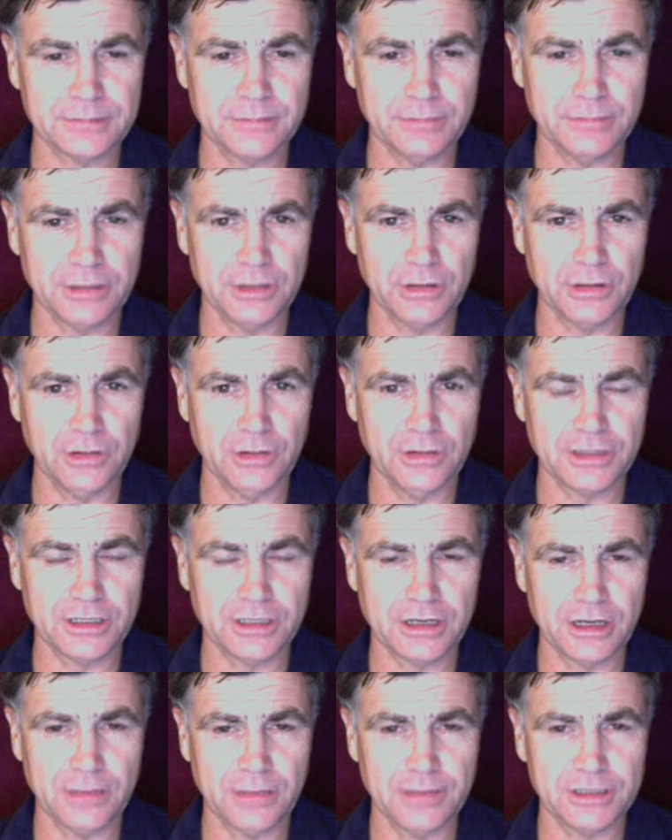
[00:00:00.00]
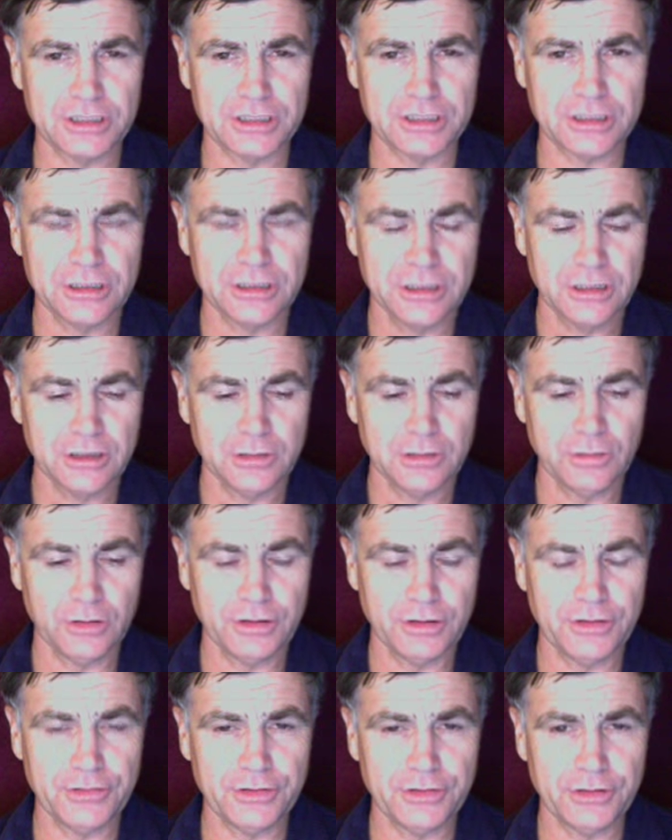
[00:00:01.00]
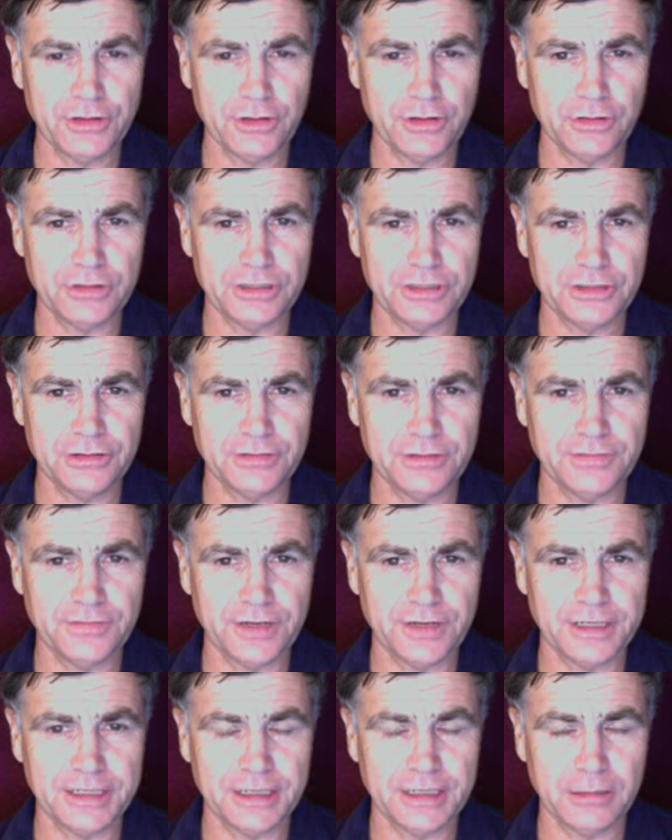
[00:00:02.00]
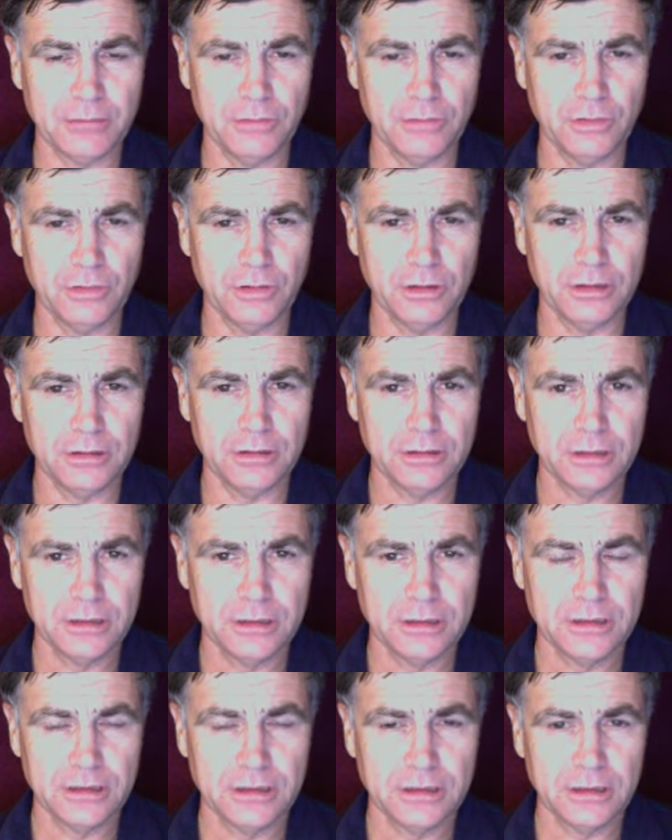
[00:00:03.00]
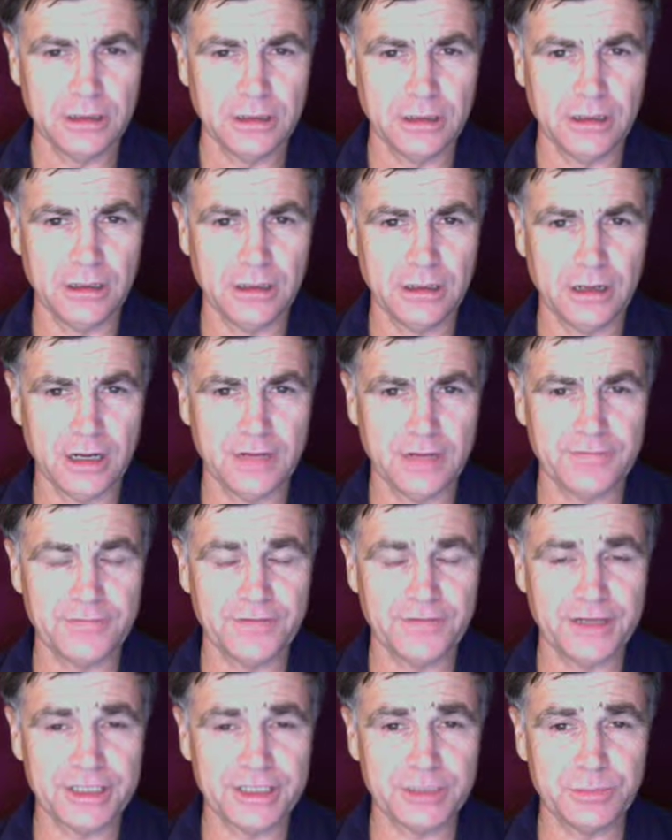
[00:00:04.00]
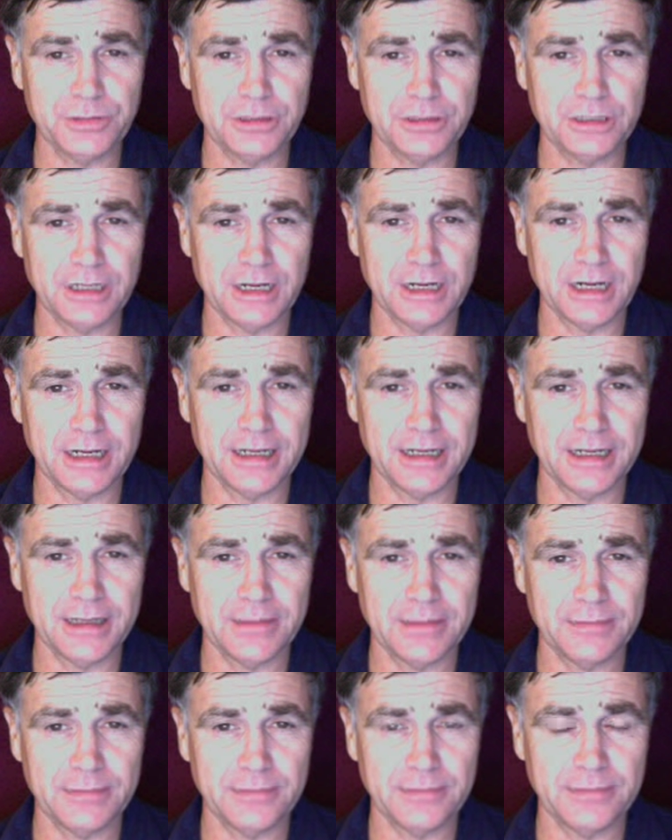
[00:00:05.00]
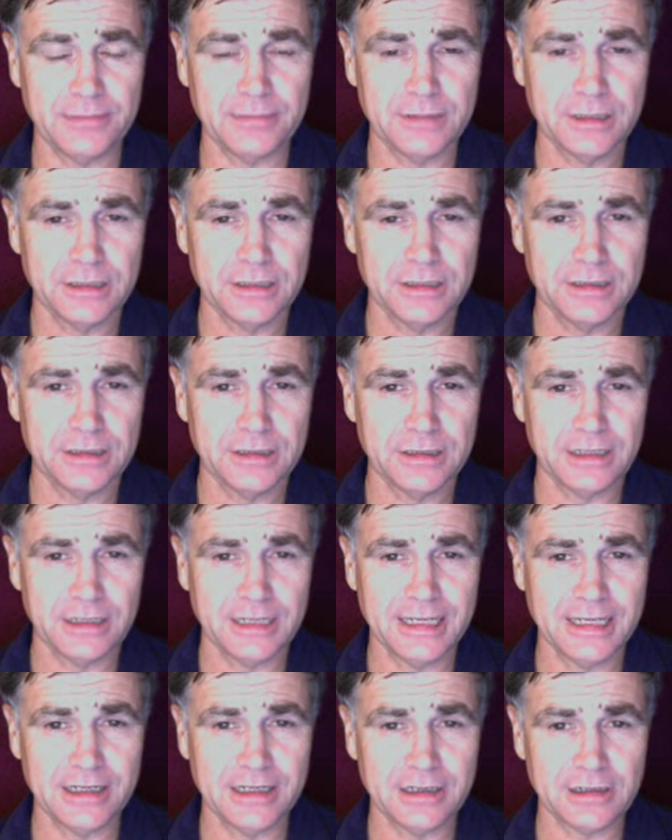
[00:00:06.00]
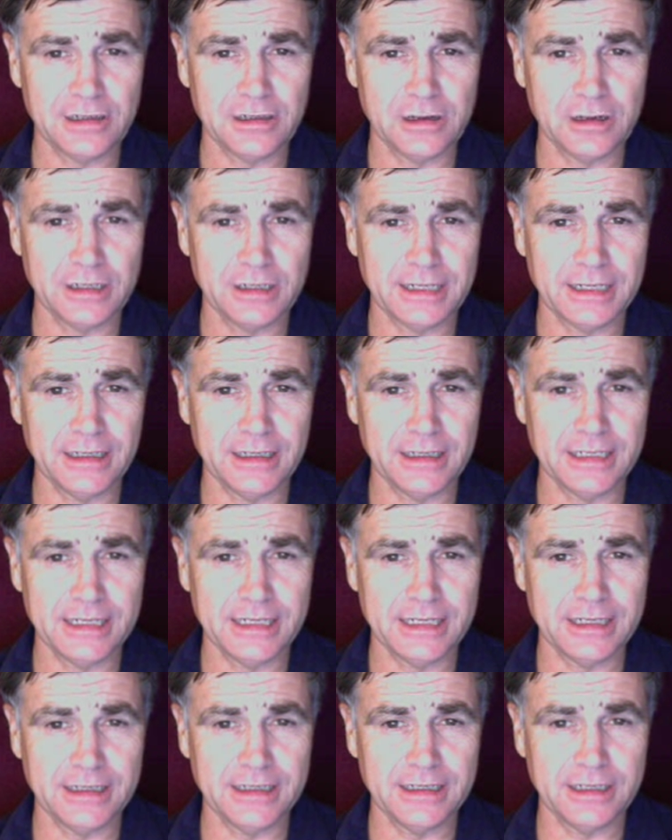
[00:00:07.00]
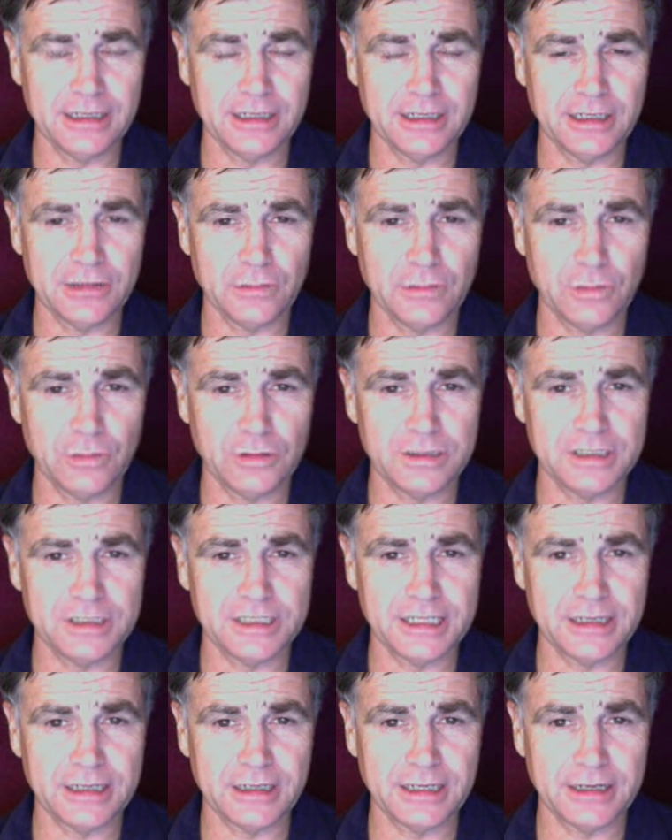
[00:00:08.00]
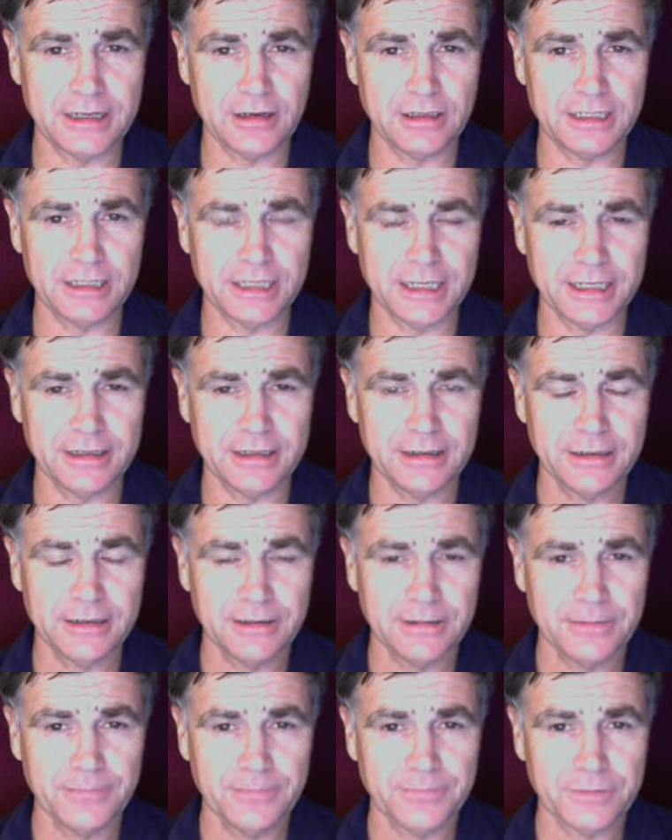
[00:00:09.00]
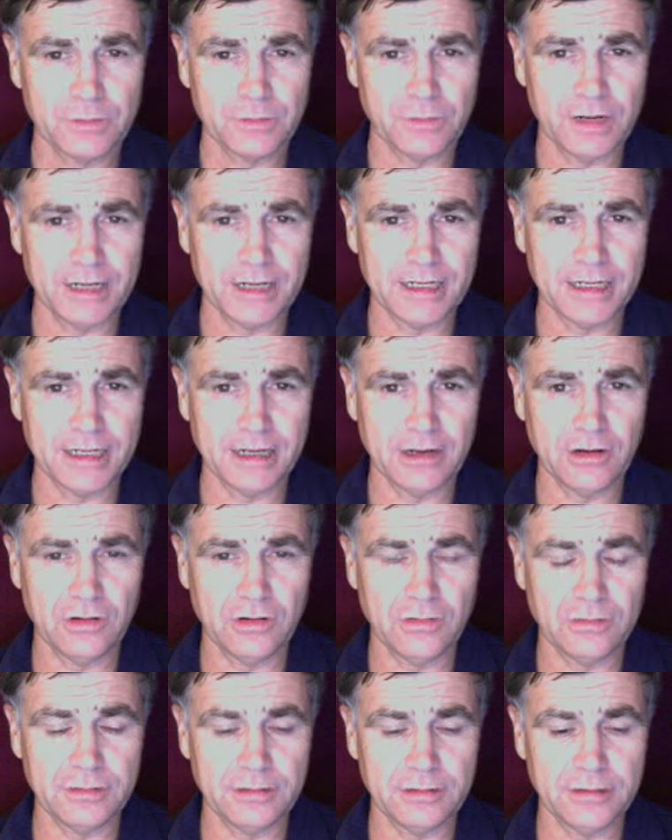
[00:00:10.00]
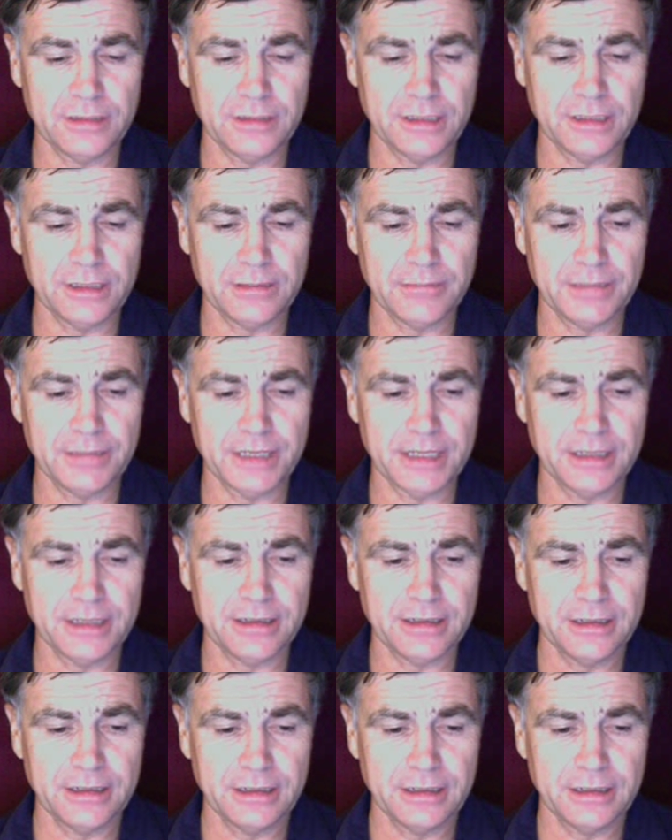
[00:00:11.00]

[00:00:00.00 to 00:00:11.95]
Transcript: below in the comments where you can go to find out more. On Facebook, I am Len Clark, L-E-N, and another word, C-L-A-R-K. Right now, the main